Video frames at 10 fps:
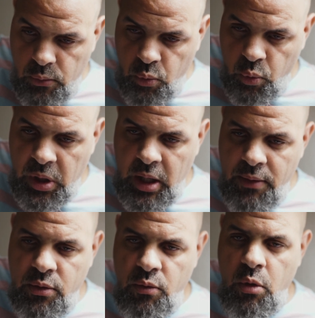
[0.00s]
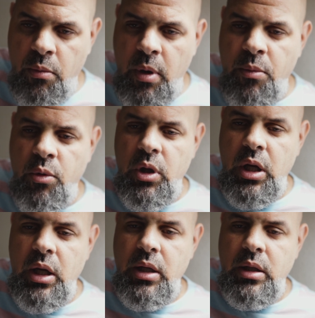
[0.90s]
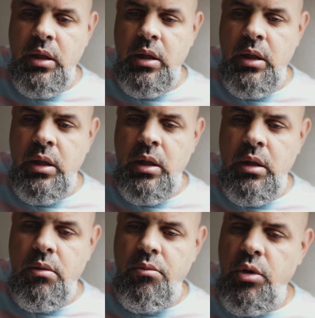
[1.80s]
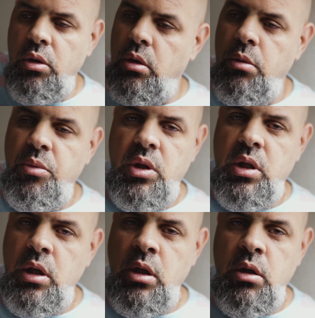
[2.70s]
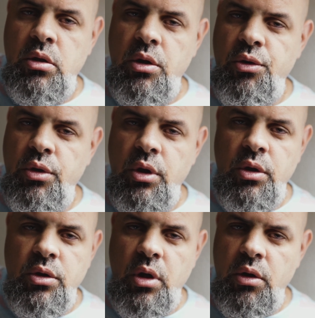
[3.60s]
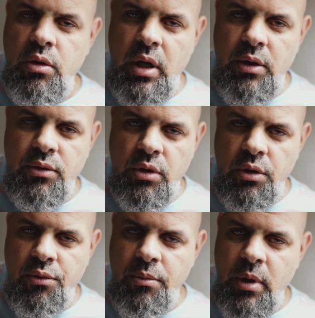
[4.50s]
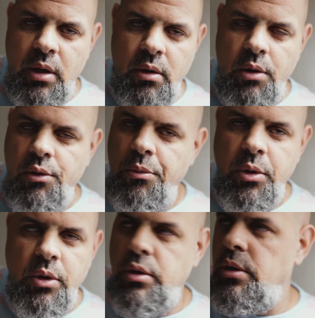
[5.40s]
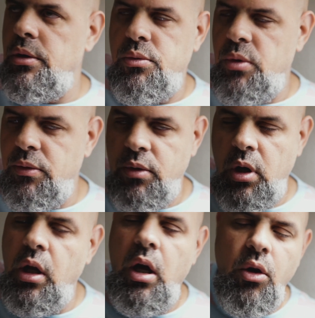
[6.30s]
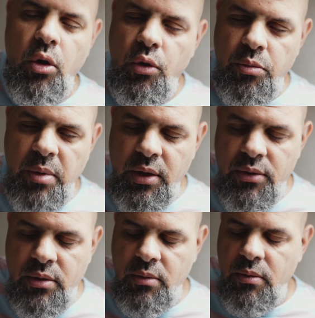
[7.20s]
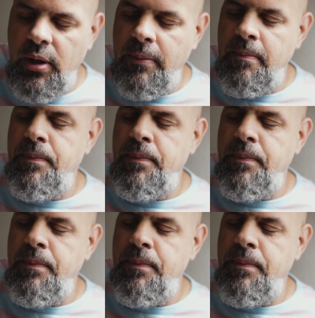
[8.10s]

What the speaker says: We have to remember that, could be 10 years, 100 years, 100,000 years from now, 100 million years, whatever. Allah knows best, right?